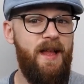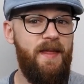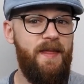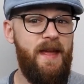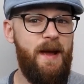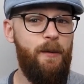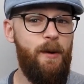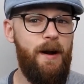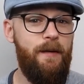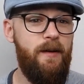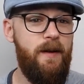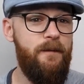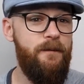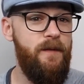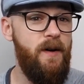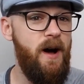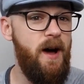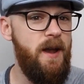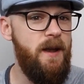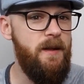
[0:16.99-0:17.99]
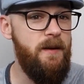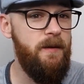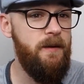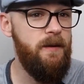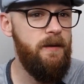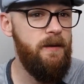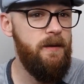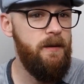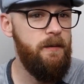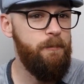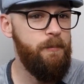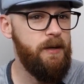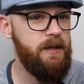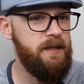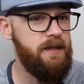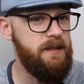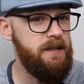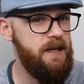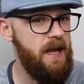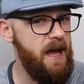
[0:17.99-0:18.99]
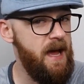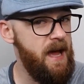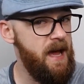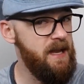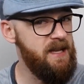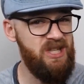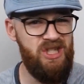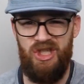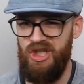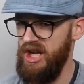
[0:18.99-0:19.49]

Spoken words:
They were having fun, but Dad